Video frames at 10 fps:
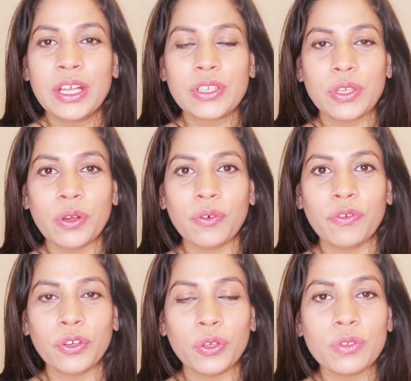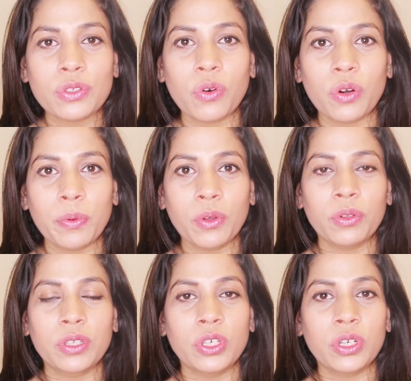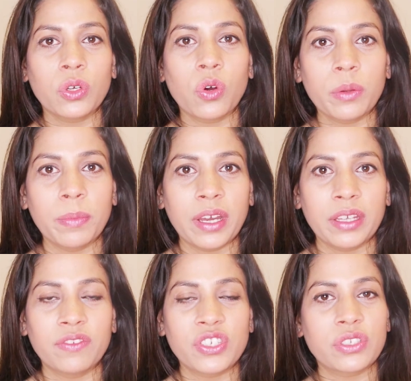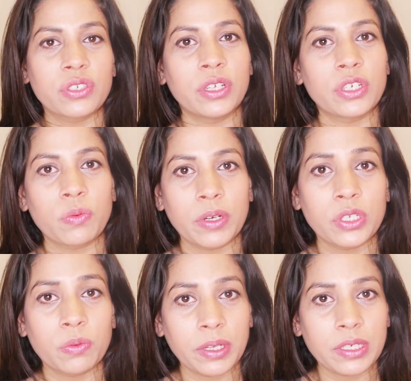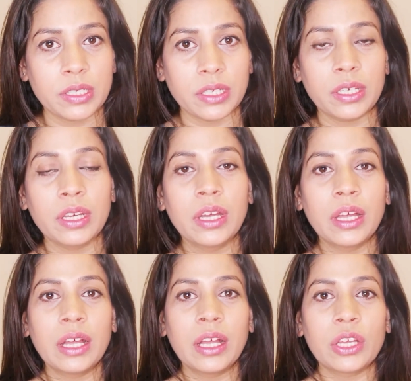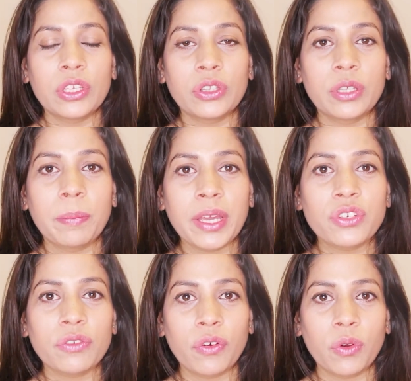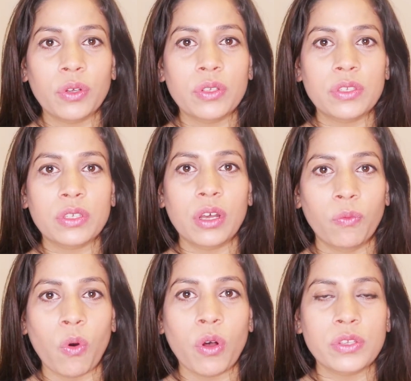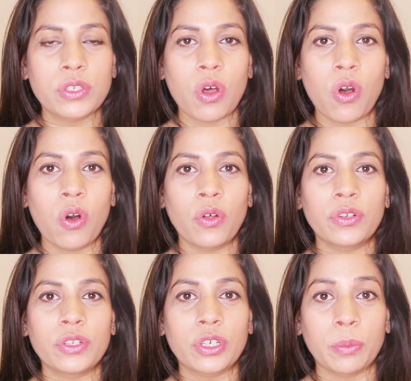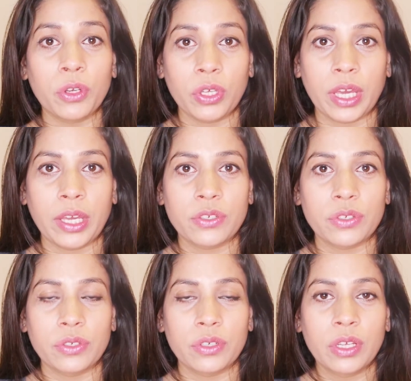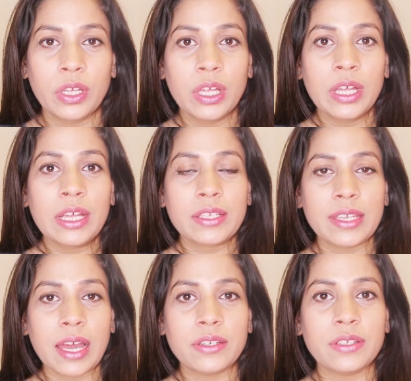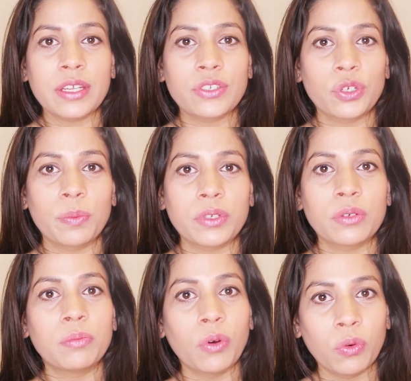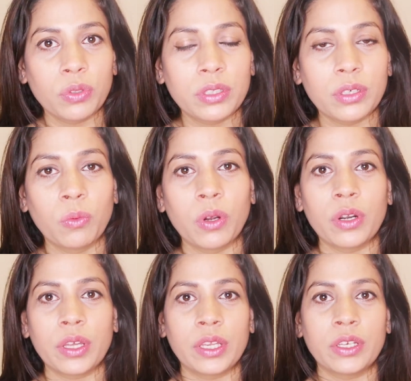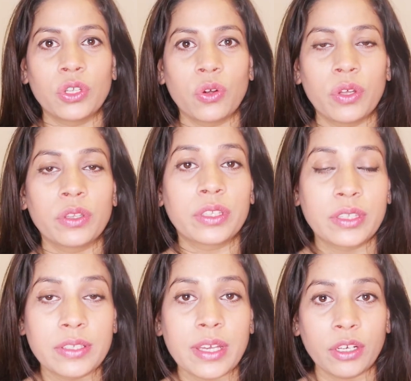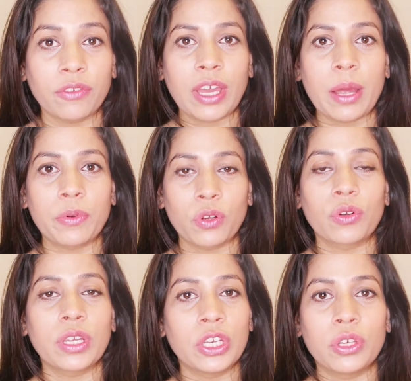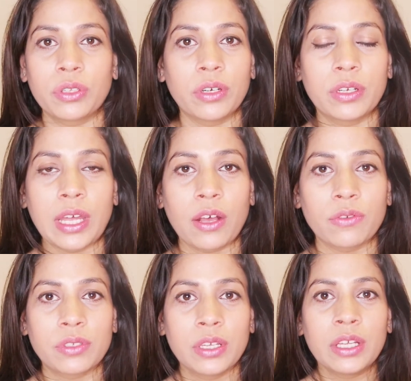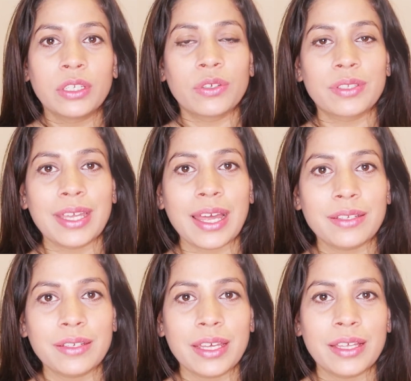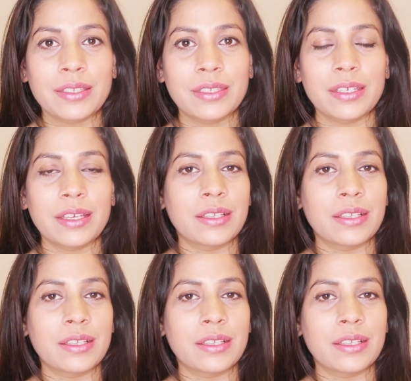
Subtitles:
So for you Scorpio, the year gone by, which is year 2020, the major focus was on communication. Saturn and Jupiter both were in the sign of Capricorn in your third house. Now Saturn is